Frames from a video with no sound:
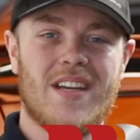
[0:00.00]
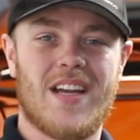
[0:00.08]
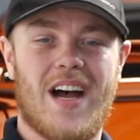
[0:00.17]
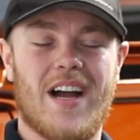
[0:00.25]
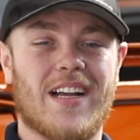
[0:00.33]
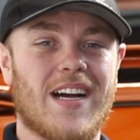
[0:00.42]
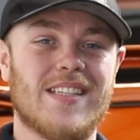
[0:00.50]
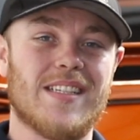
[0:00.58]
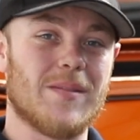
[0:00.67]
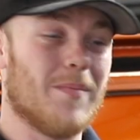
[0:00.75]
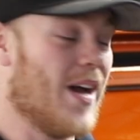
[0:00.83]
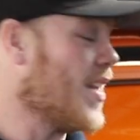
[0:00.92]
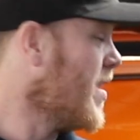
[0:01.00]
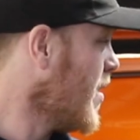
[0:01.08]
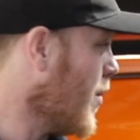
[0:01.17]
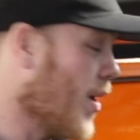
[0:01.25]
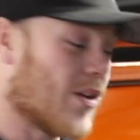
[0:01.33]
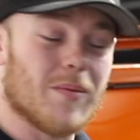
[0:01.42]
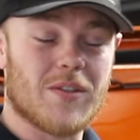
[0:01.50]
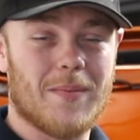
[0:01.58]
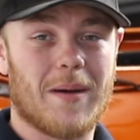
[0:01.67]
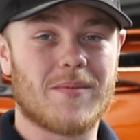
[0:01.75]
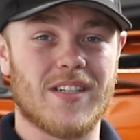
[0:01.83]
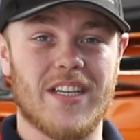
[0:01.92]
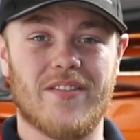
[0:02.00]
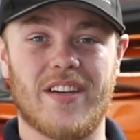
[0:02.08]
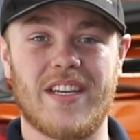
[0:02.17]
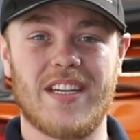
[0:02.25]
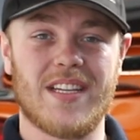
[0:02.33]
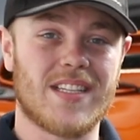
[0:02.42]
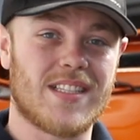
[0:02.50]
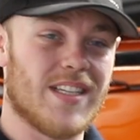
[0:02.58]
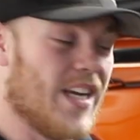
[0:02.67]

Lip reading: Hi guys, it's Ben. Welcome to Map TV.